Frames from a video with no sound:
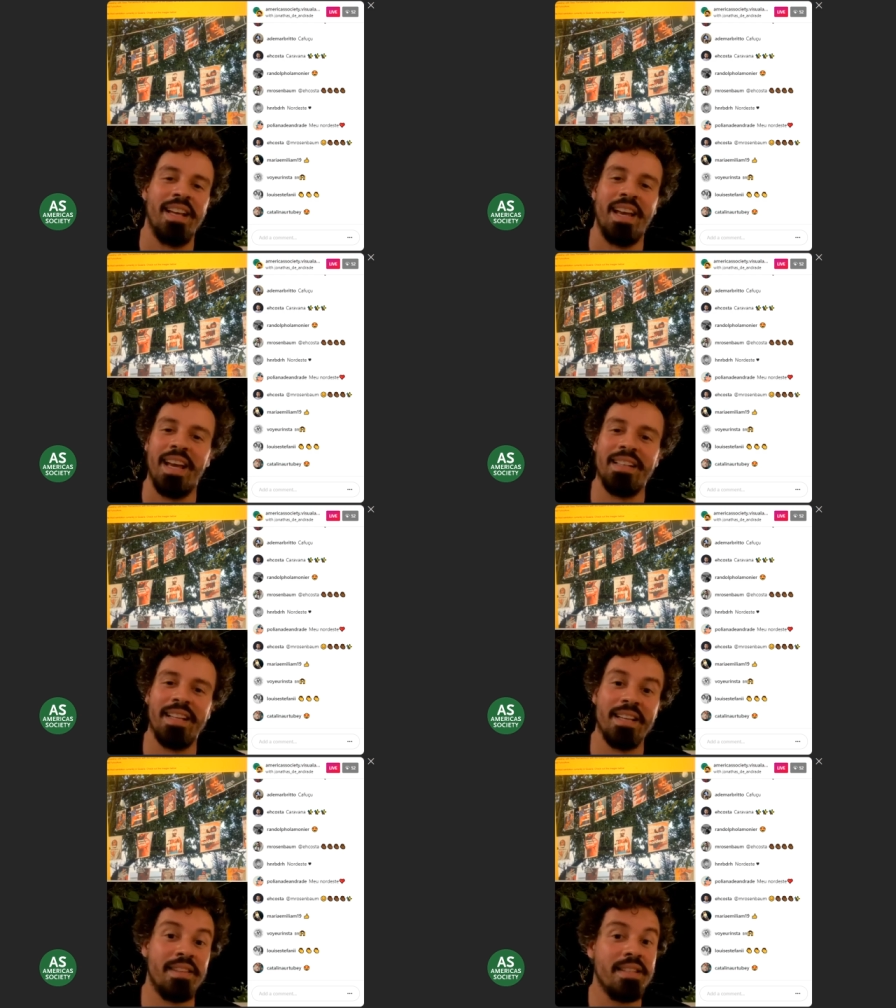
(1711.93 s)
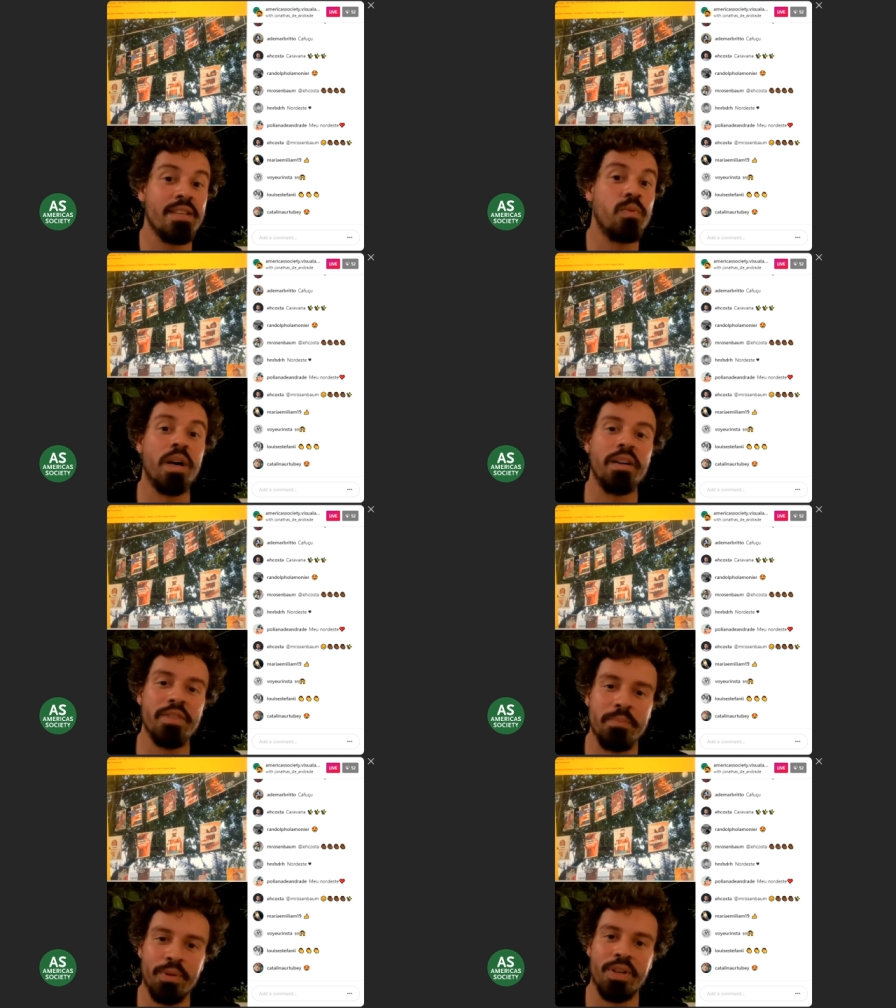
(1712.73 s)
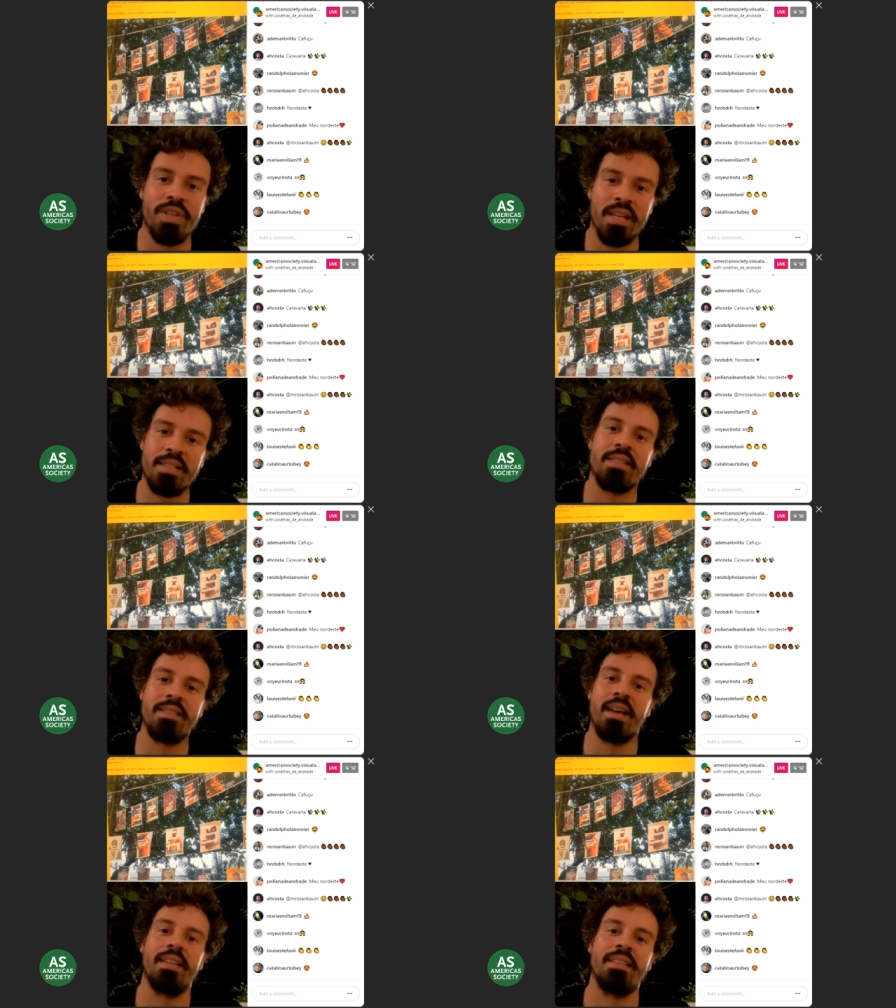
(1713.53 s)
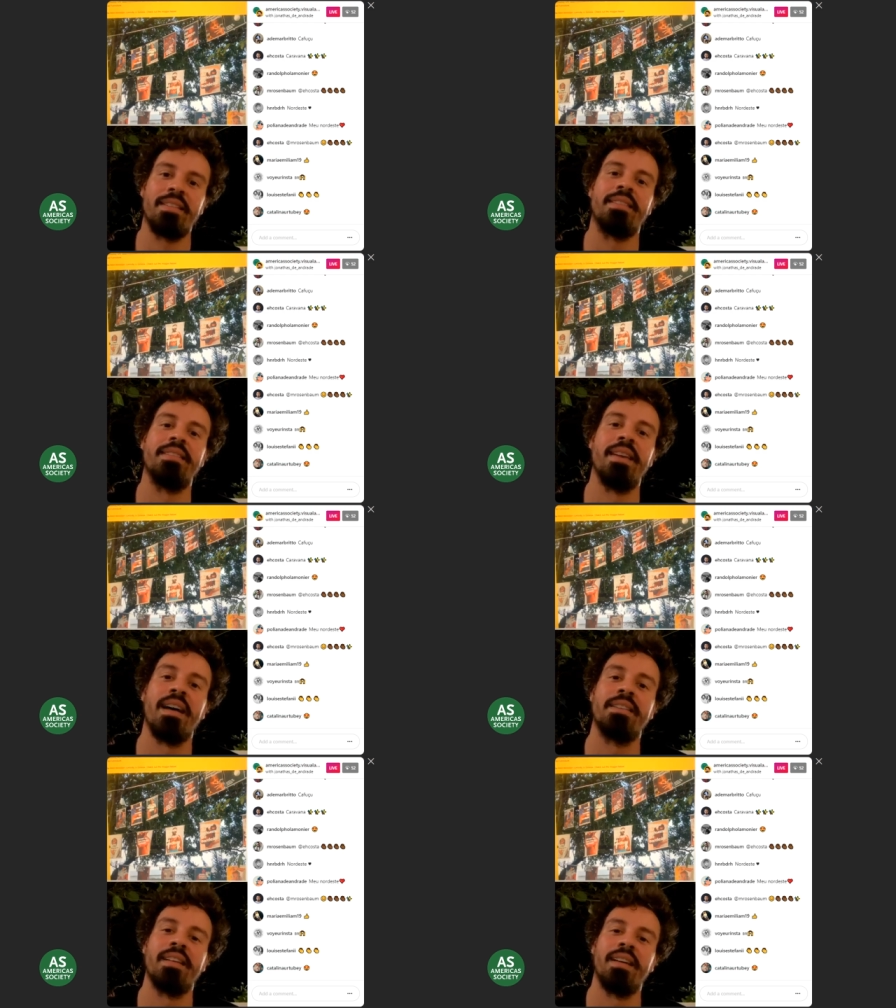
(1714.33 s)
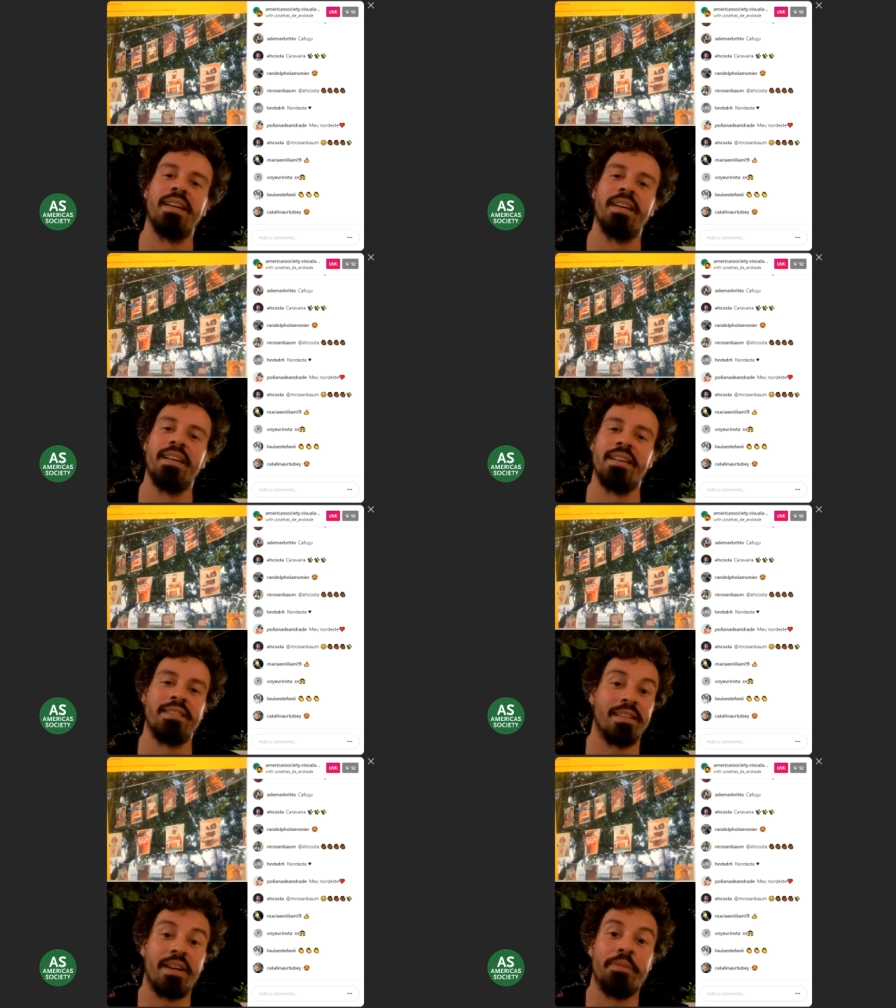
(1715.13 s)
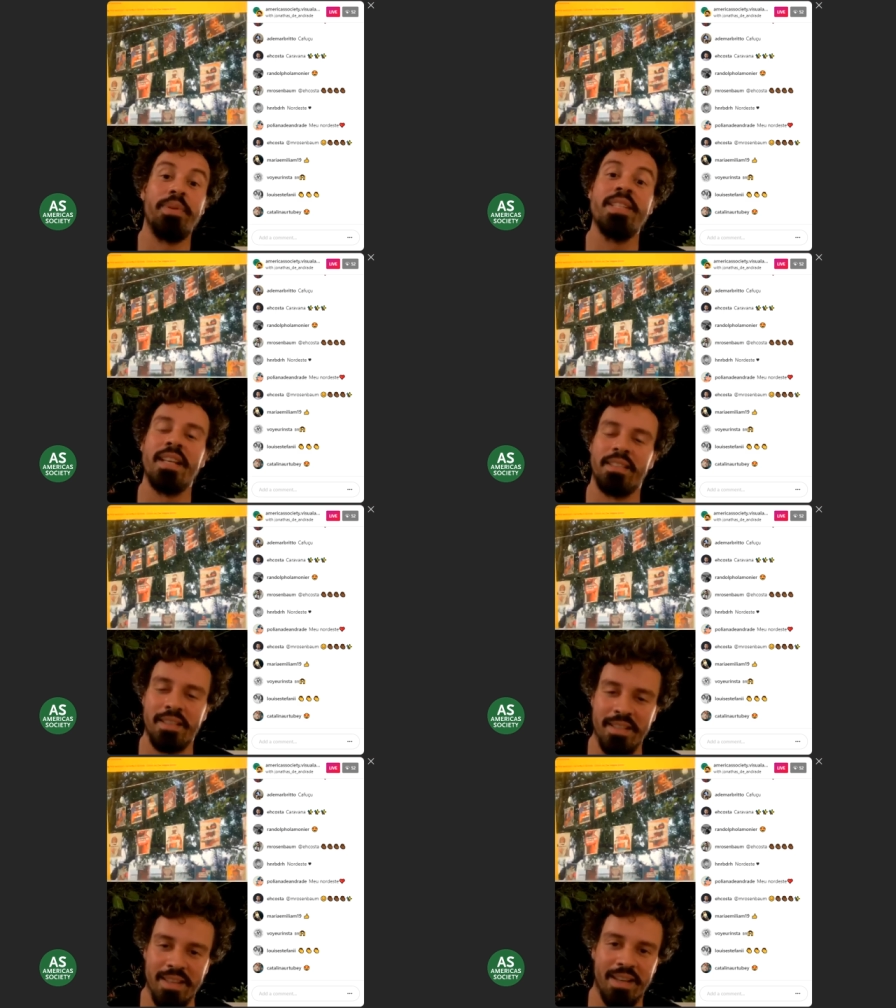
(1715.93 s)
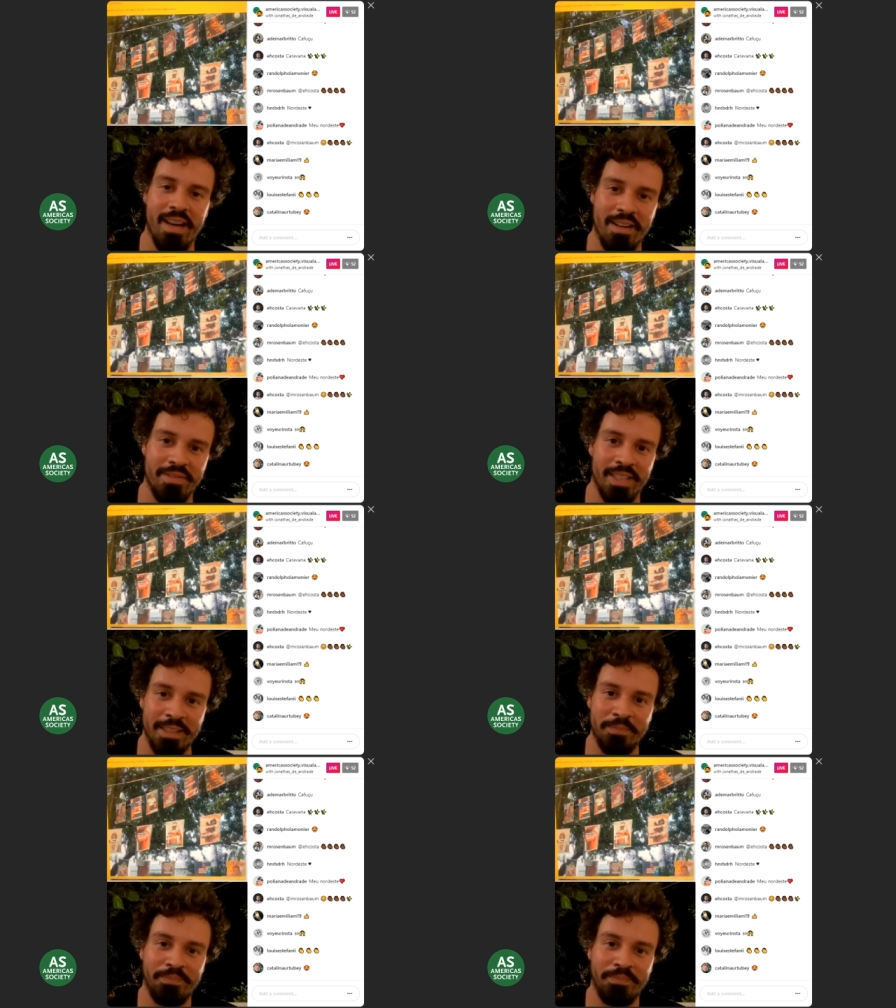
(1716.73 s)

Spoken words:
And this is one of the projects that are presented in the caravana.